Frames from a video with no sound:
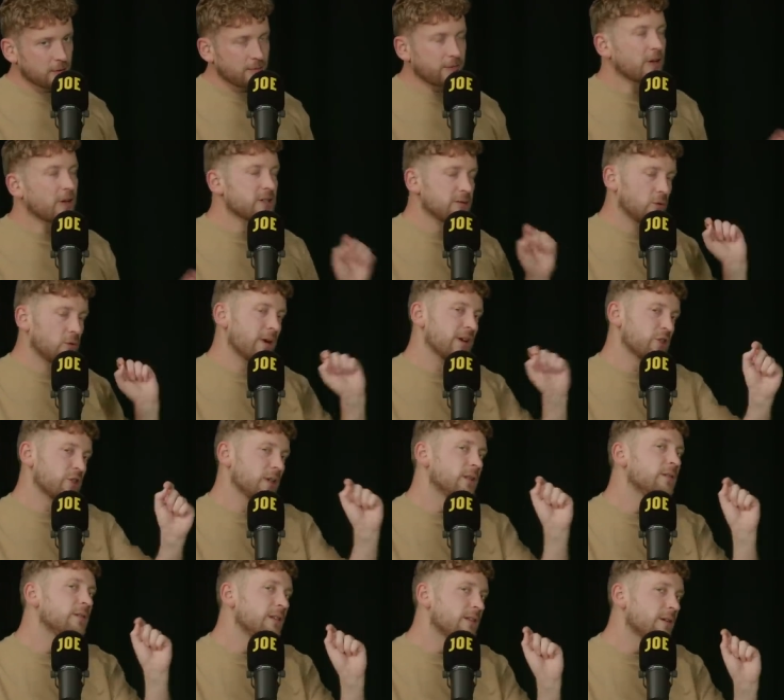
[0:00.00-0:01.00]
First of all,
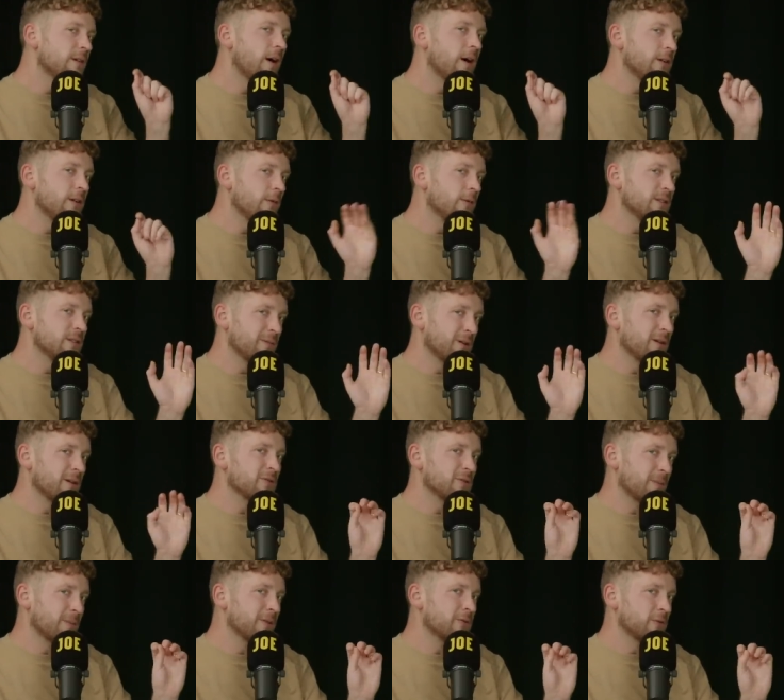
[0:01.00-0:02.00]
actually, I know we said we're going
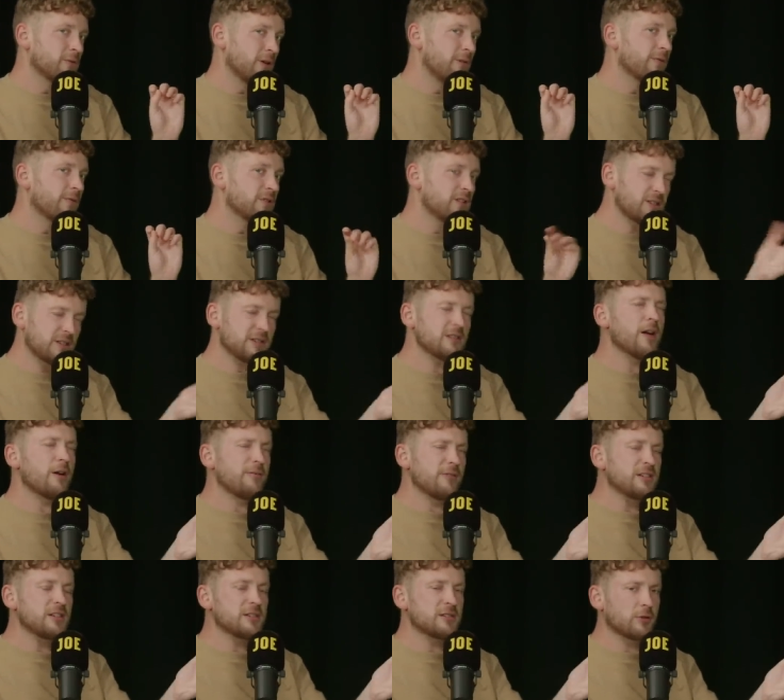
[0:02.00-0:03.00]
to talk about Tory conference. This is
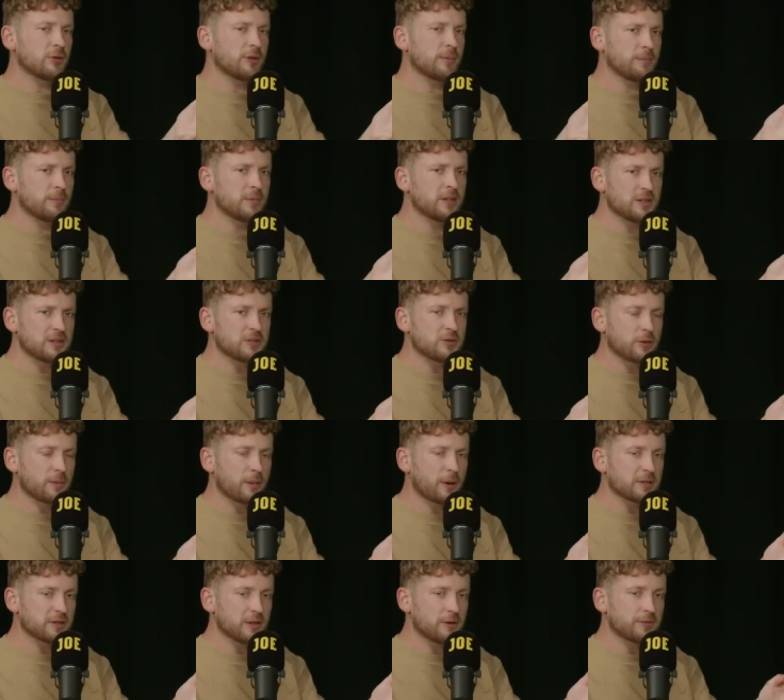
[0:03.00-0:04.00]
Tory
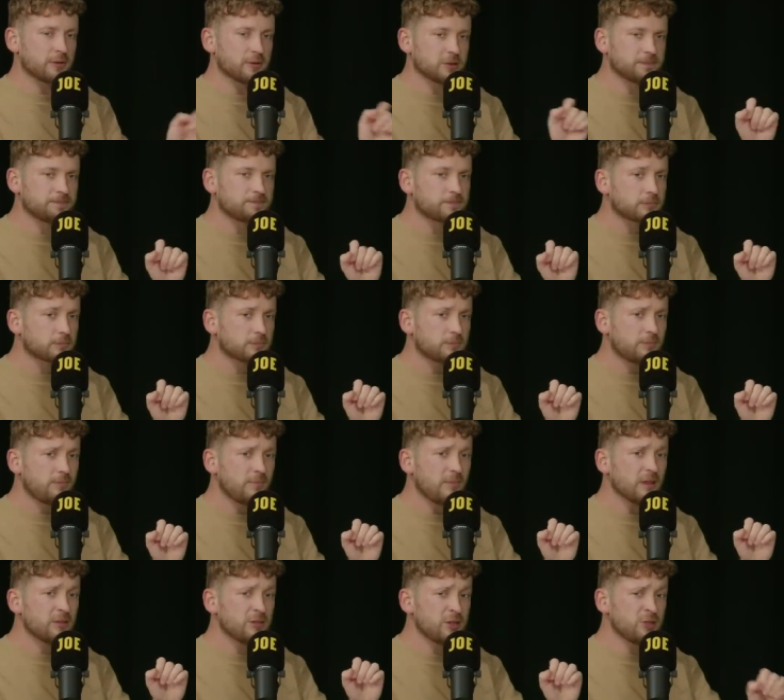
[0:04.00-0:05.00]
party conference.
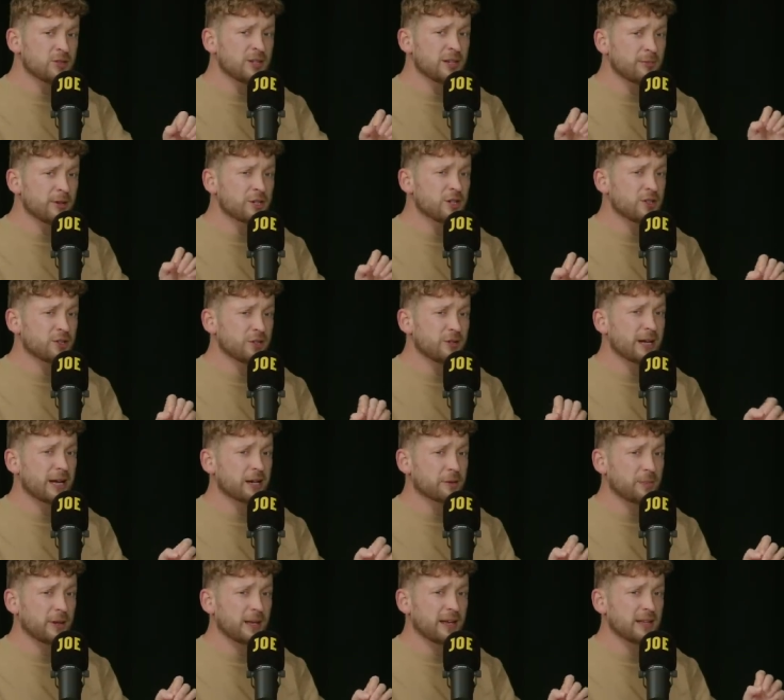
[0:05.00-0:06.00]
You see Rishi
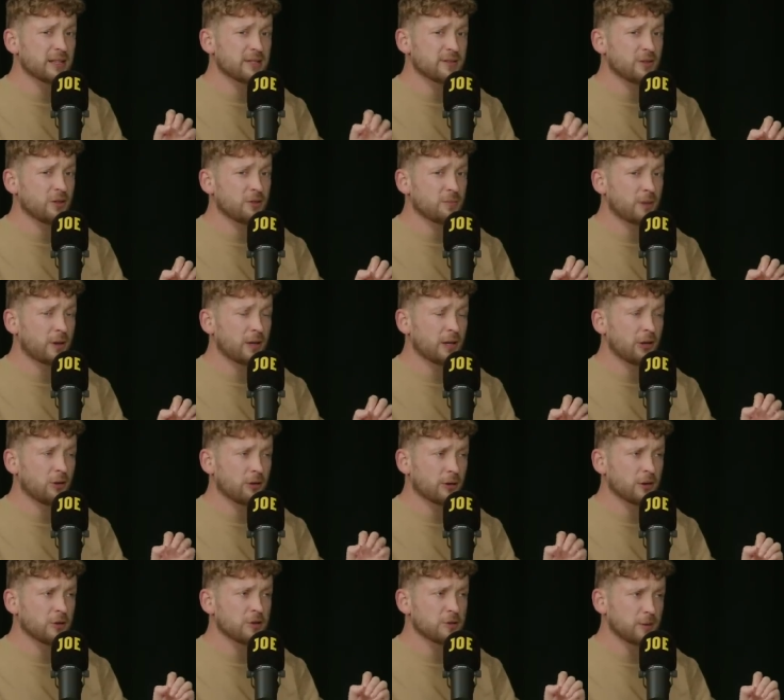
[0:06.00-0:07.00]
Sunak being interviewed by
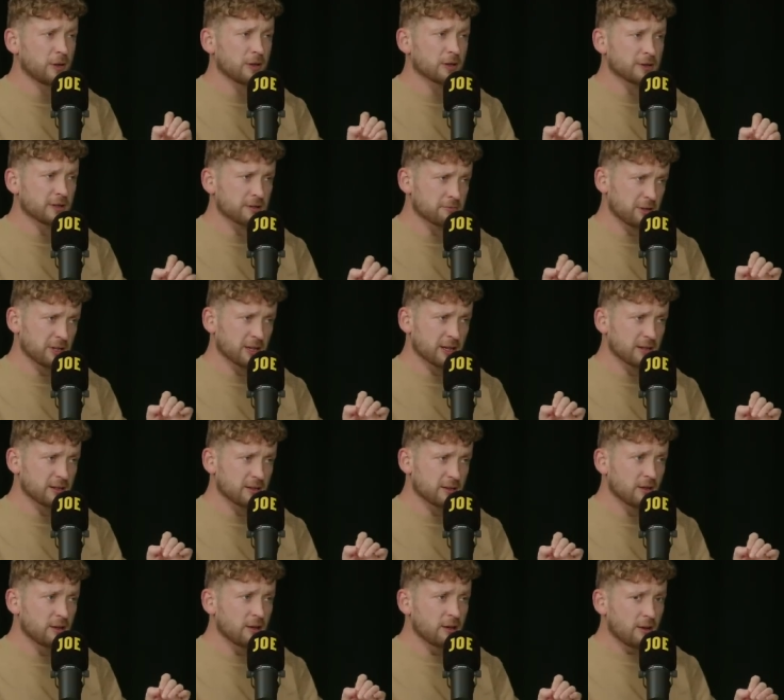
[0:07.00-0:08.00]
Laura Kunzberg this
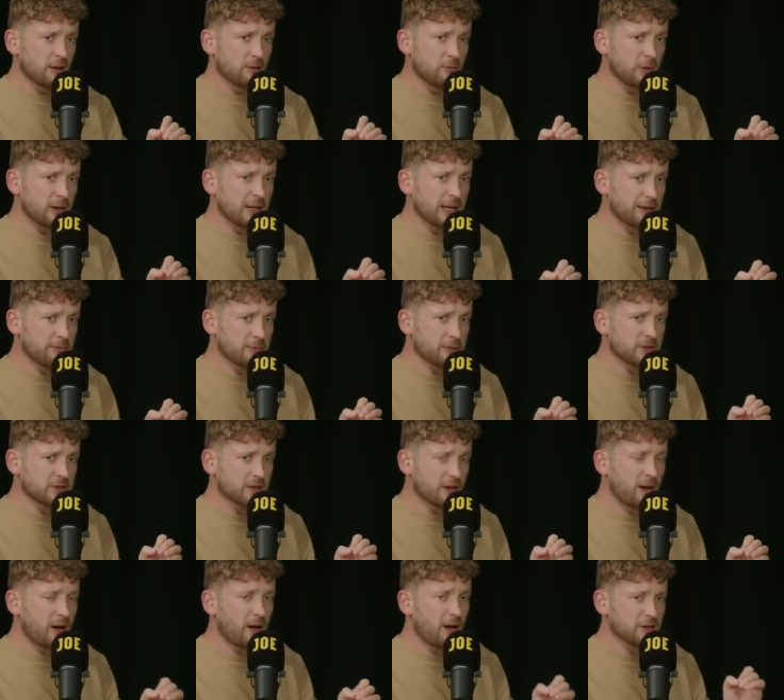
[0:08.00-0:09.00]
weekend when he
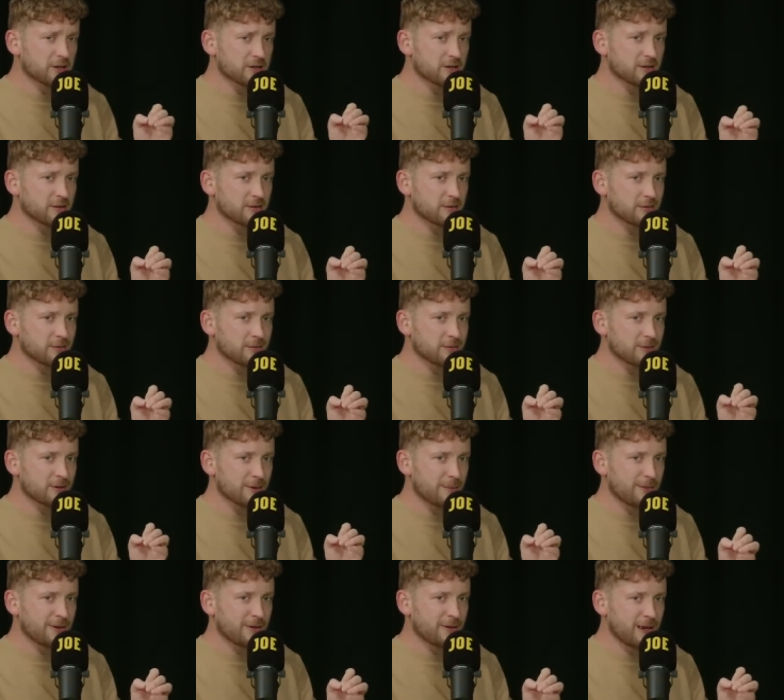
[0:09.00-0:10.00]
was asked
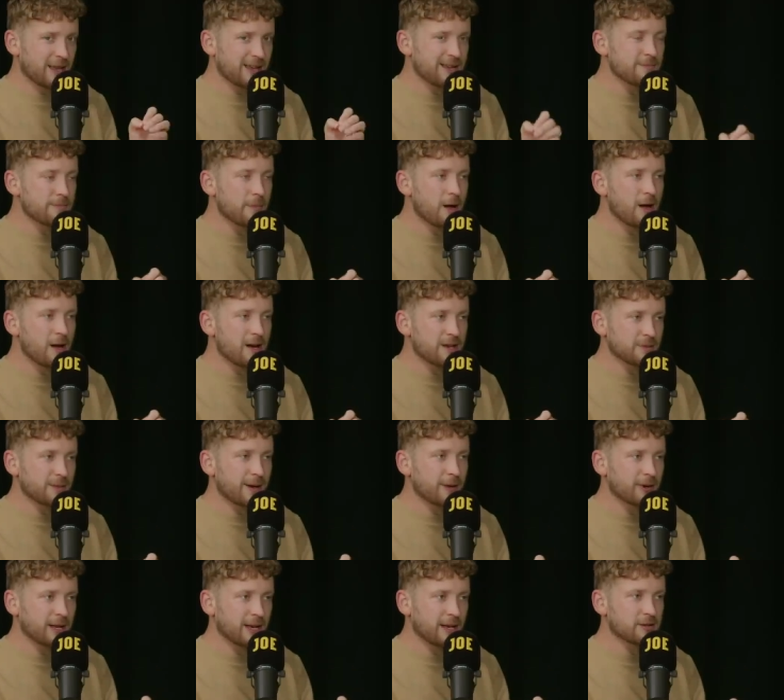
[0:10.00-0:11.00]
something that he admires
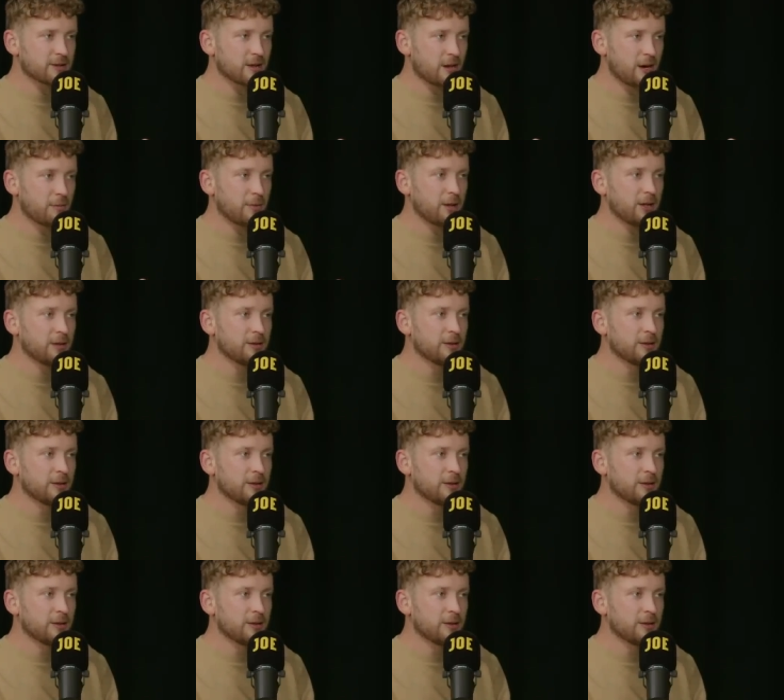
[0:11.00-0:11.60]
about Keir Starmer.